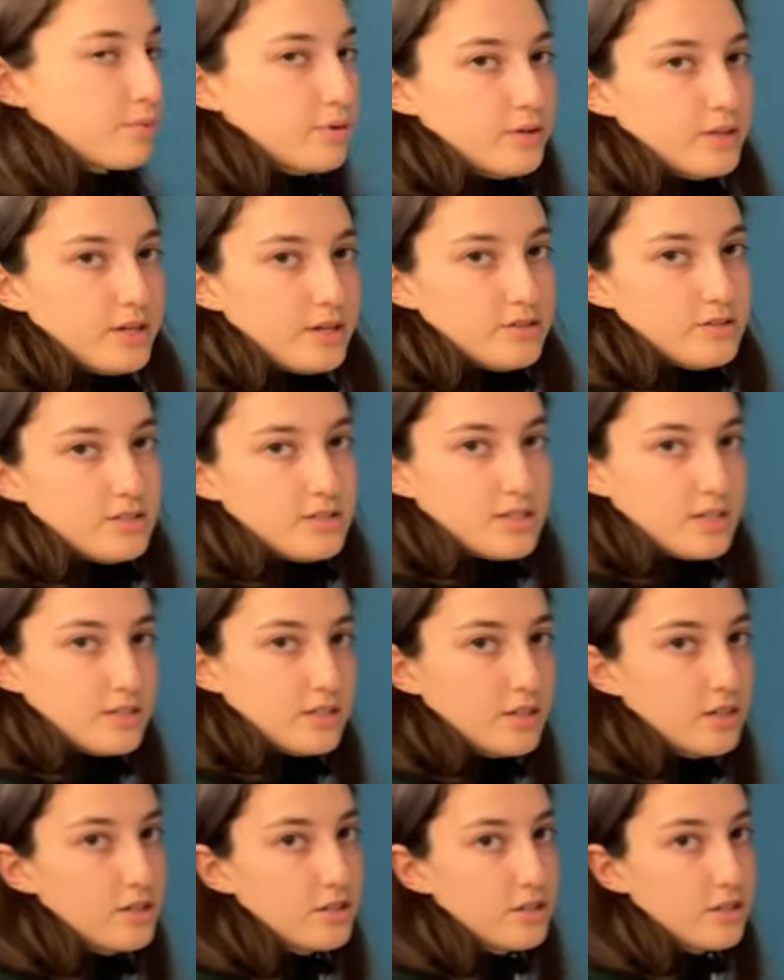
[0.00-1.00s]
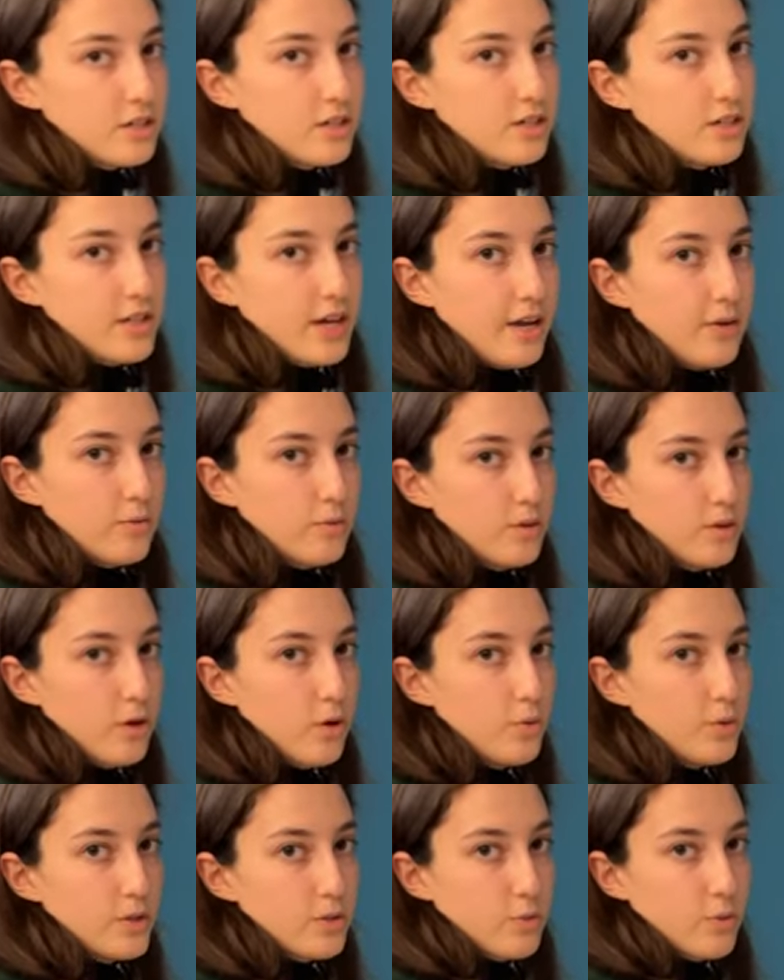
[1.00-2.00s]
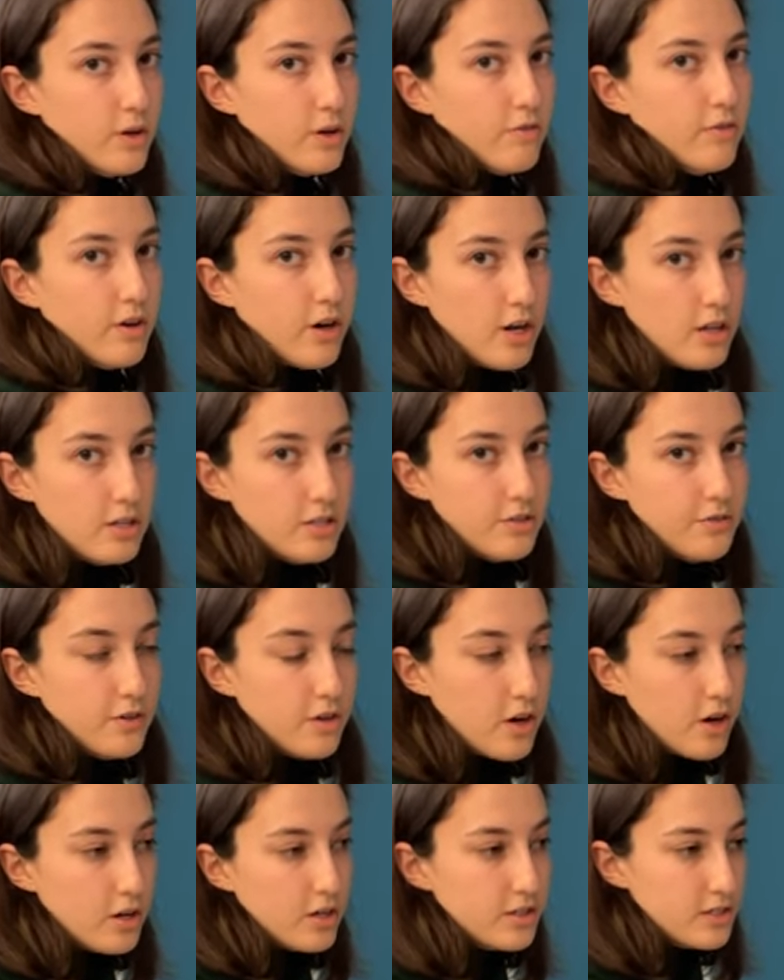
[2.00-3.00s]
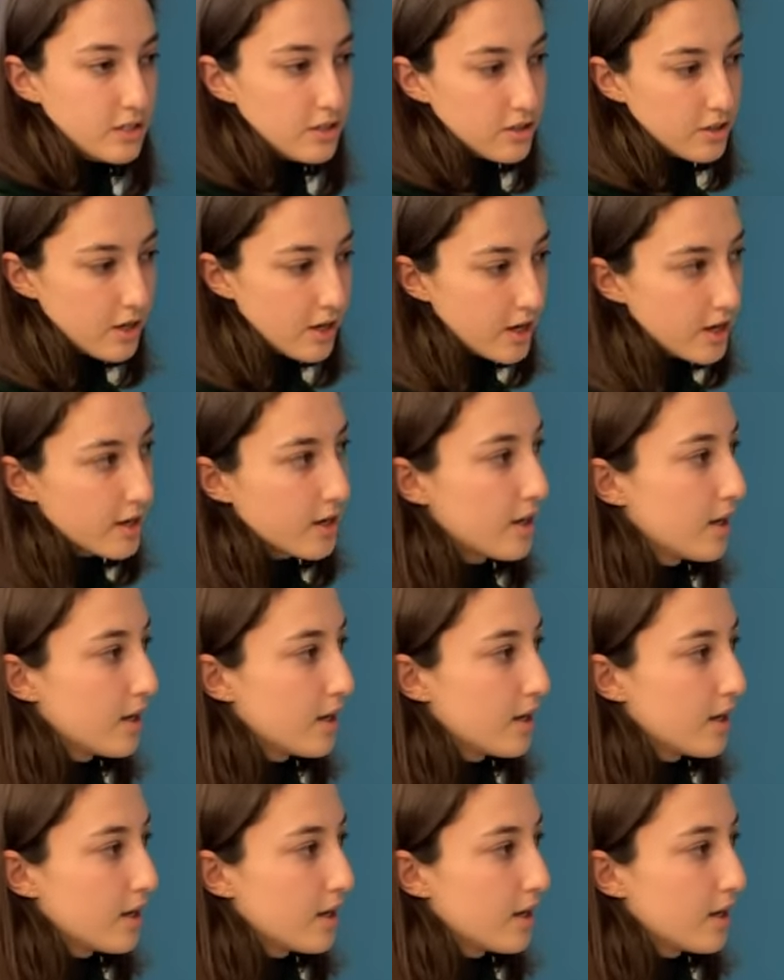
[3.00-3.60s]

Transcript: port that I was discussing earlier that will always work regardless if your card is in or not.